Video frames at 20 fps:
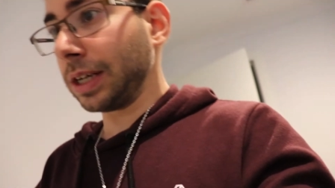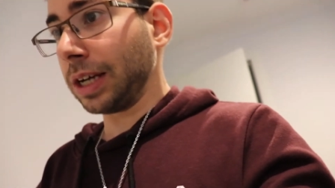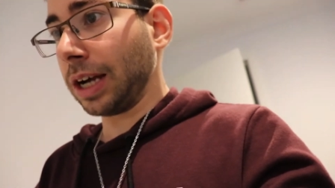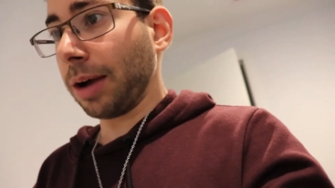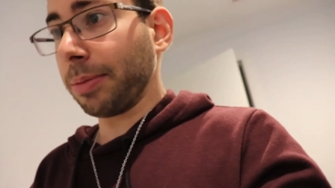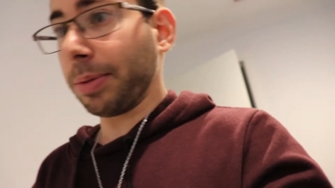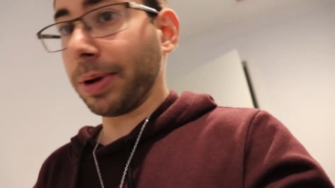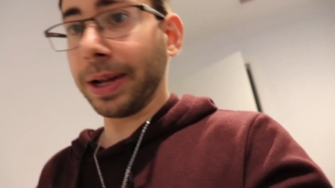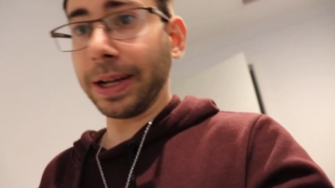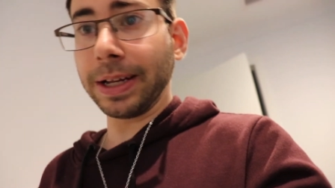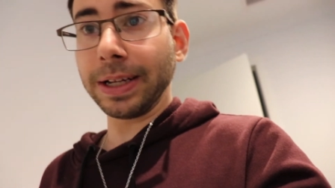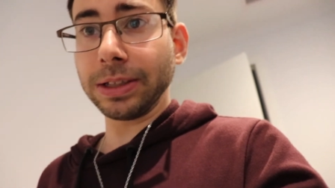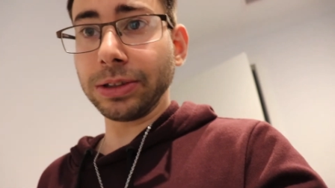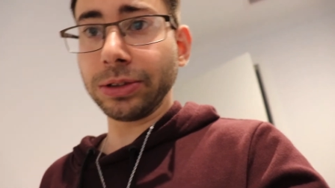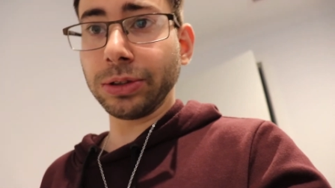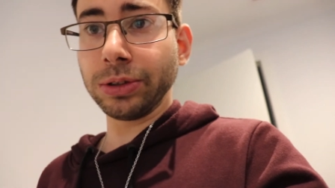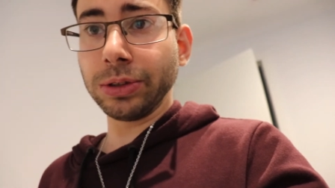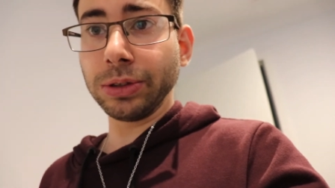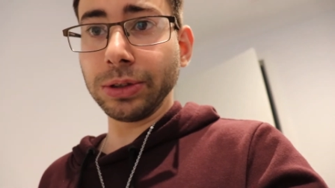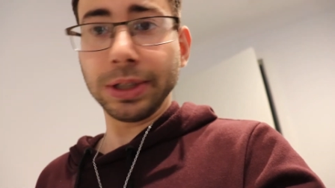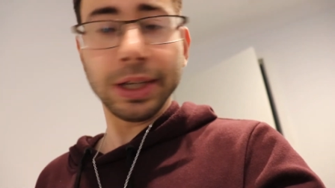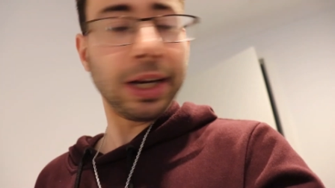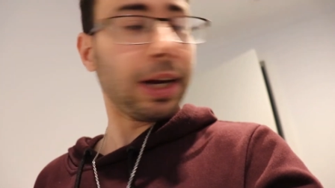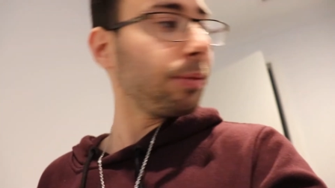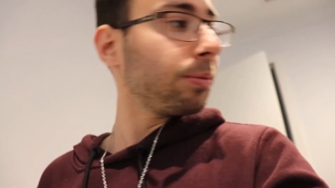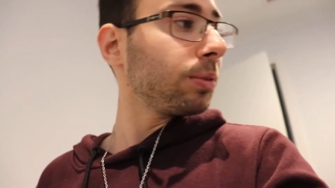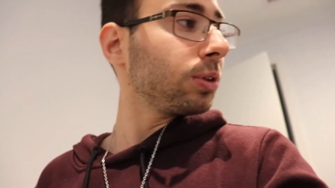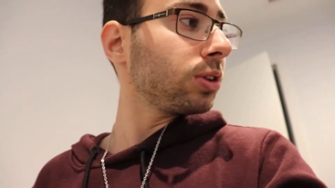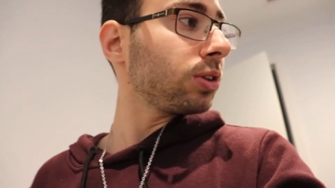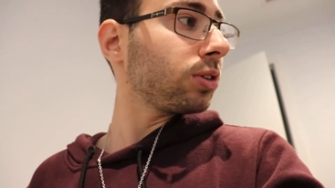How about I get two
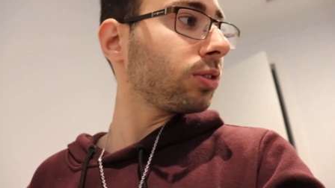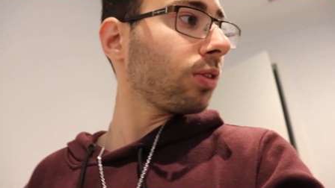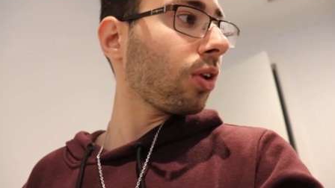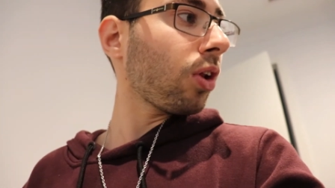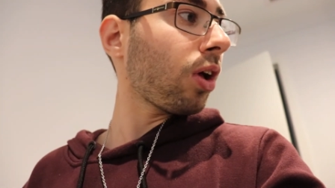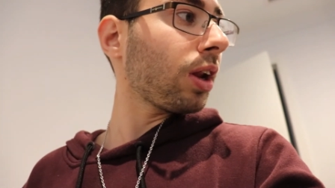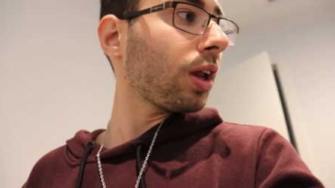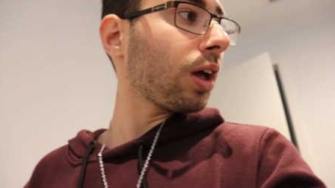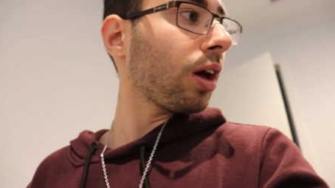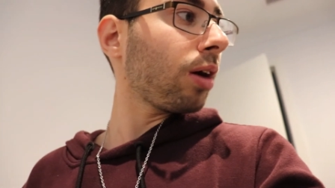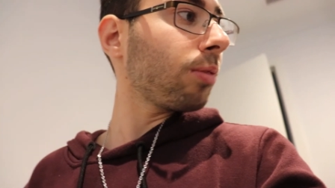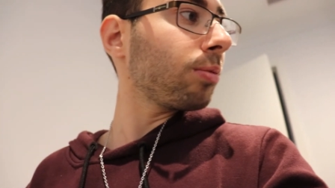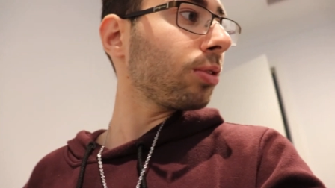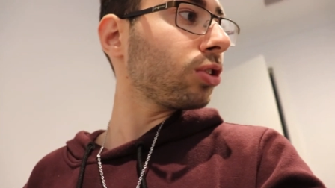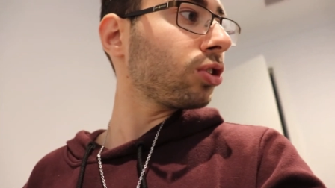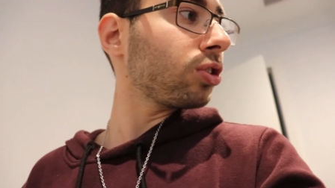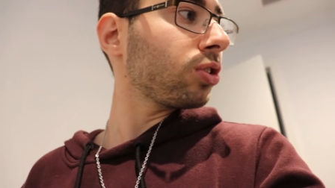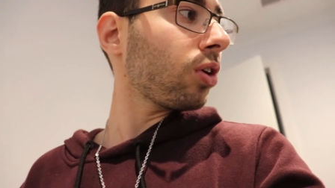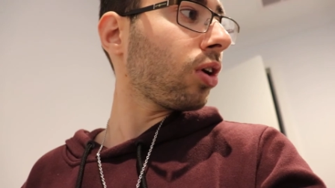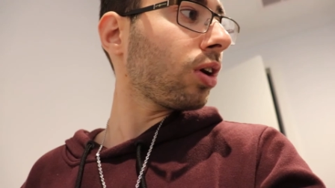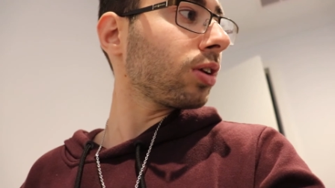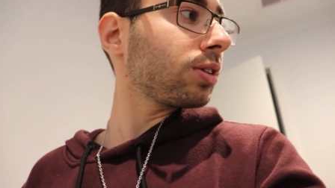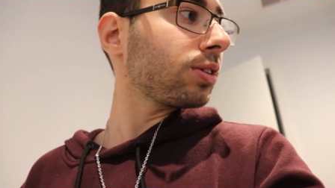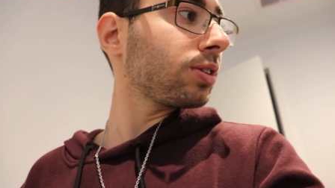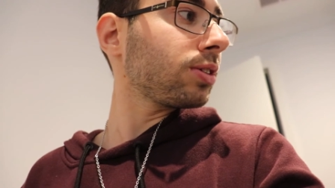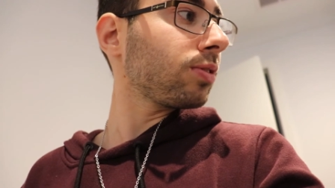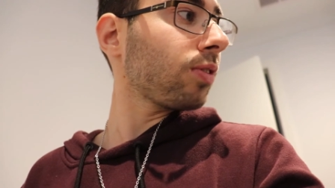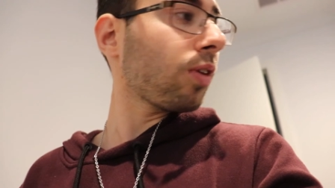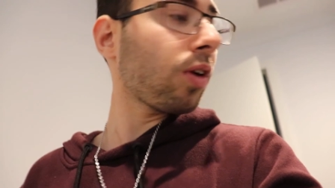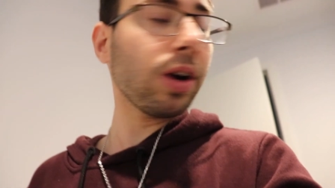cameras lining up the
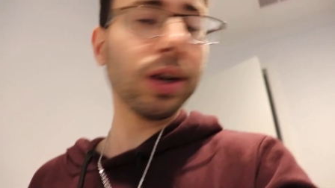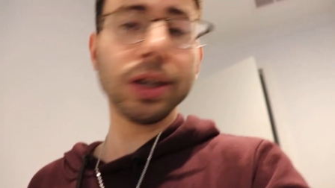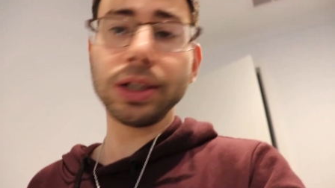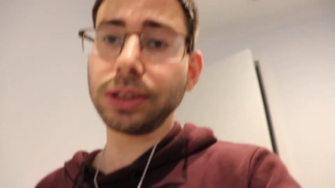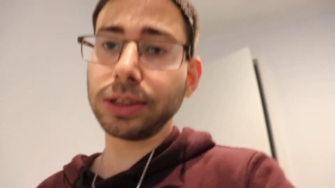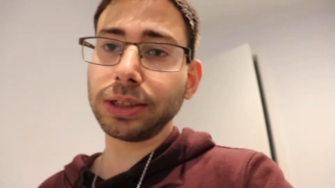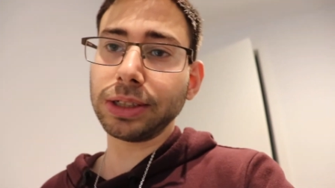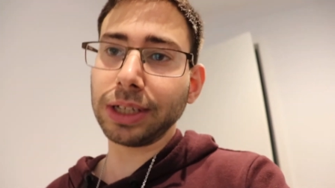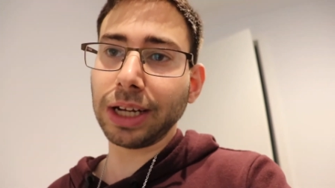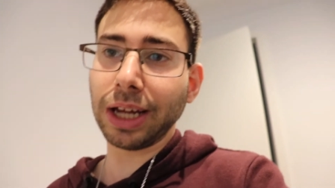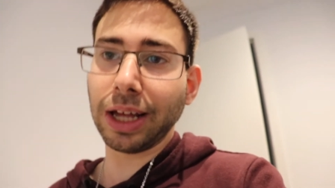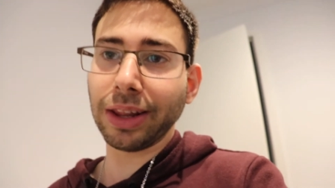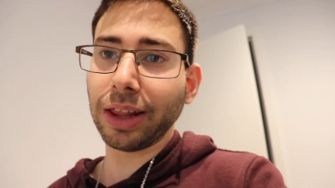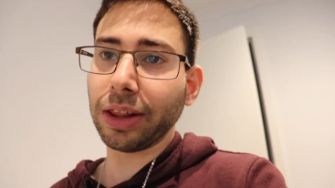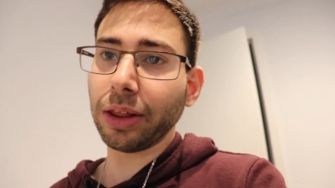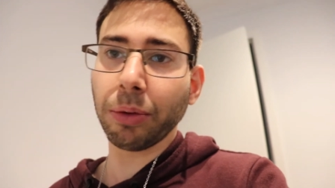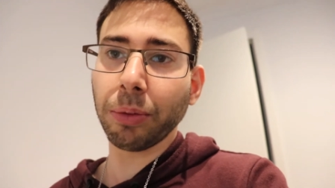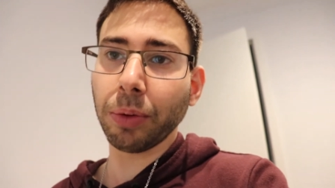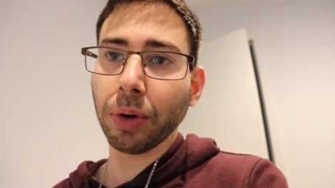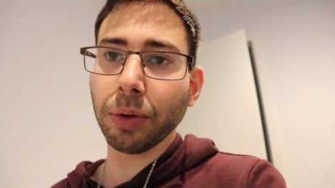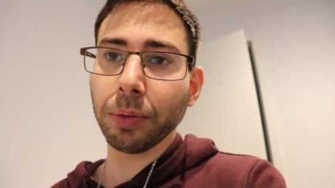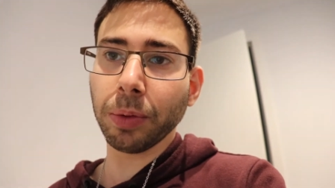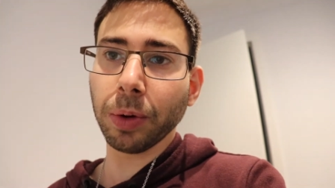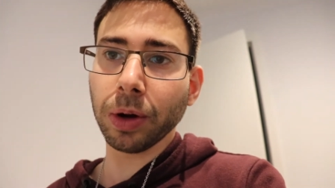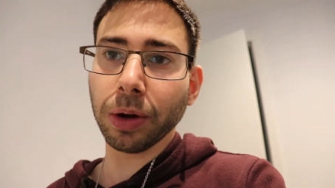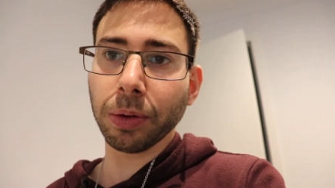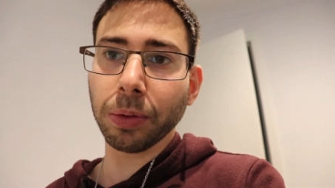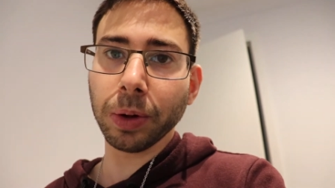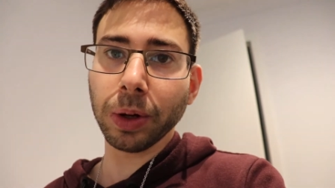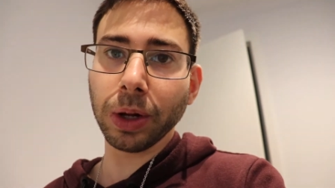shots, right? No, that, that won't
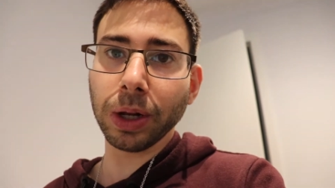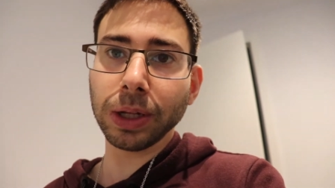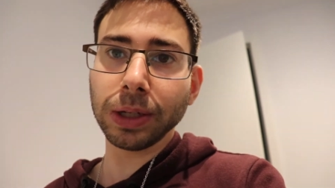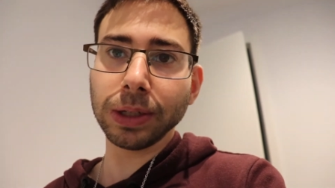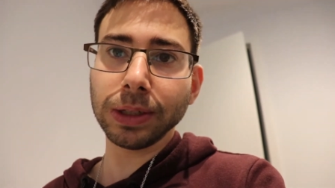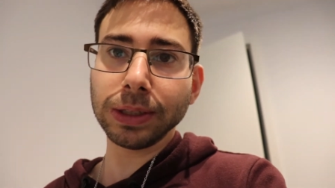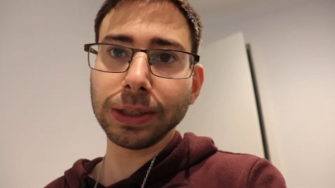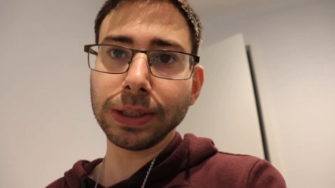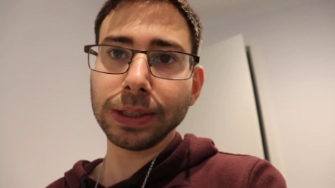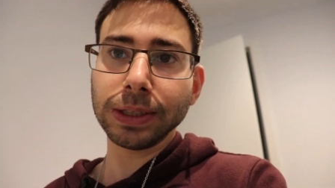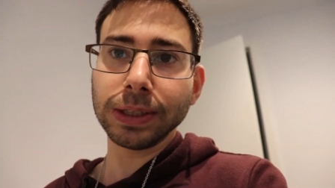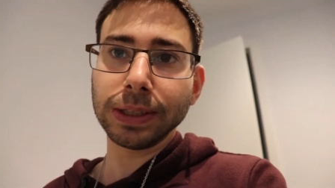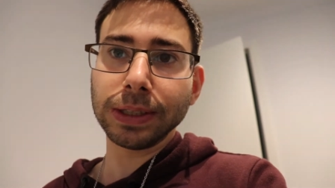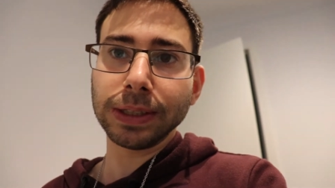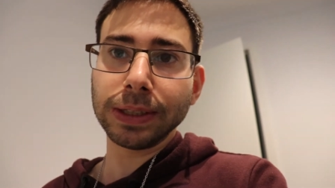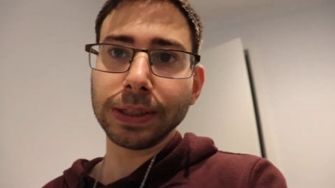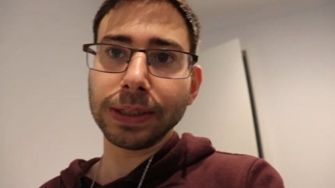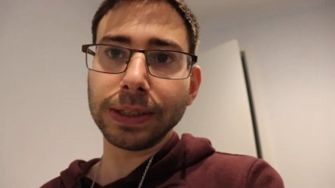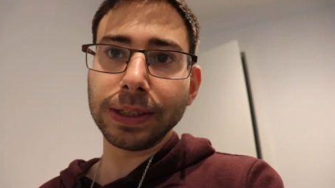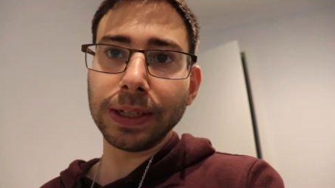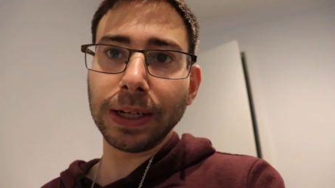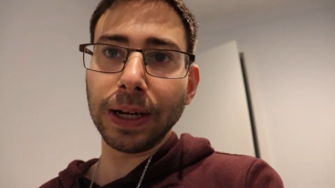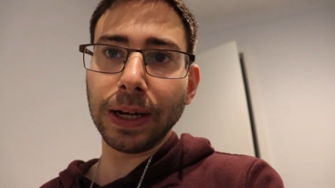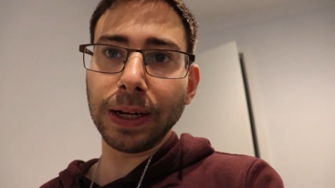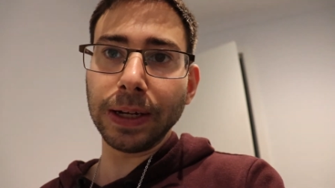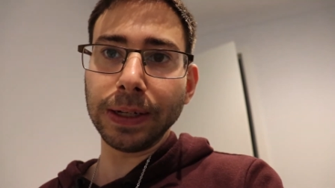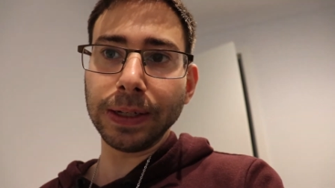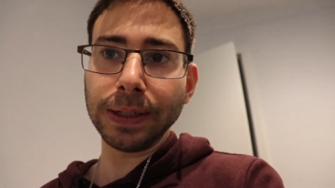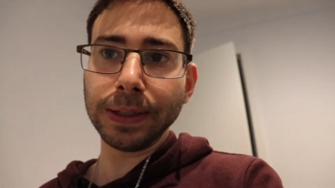work, will it? Nah.